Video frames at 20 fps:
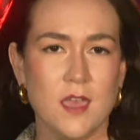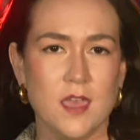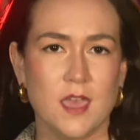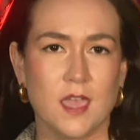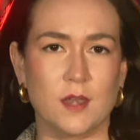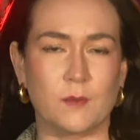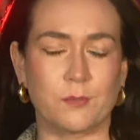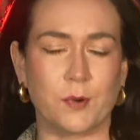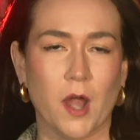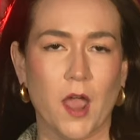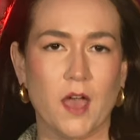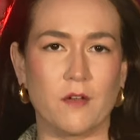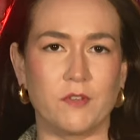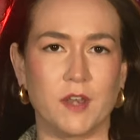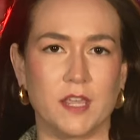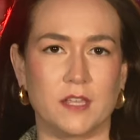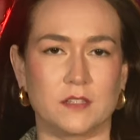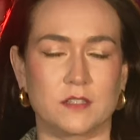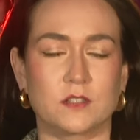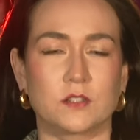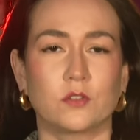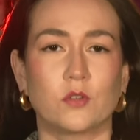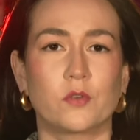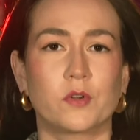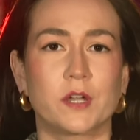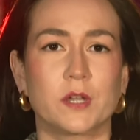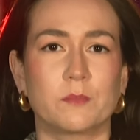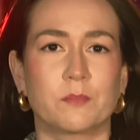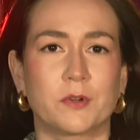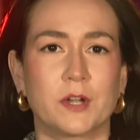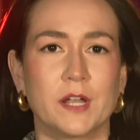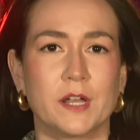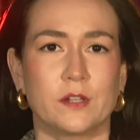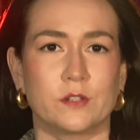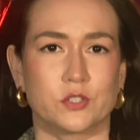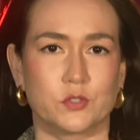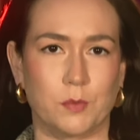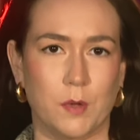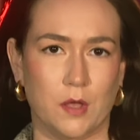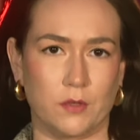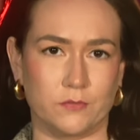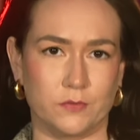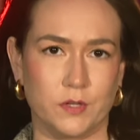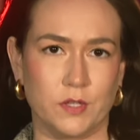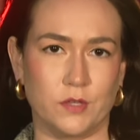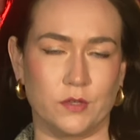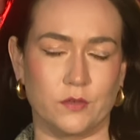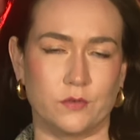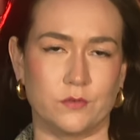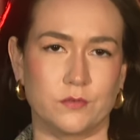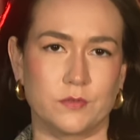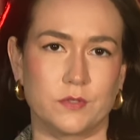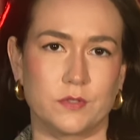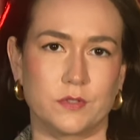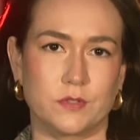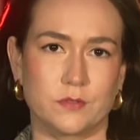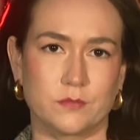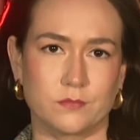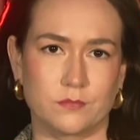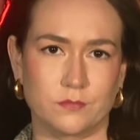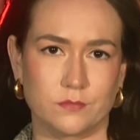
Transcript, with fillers: In Providence, Lauren Brill, 12 News.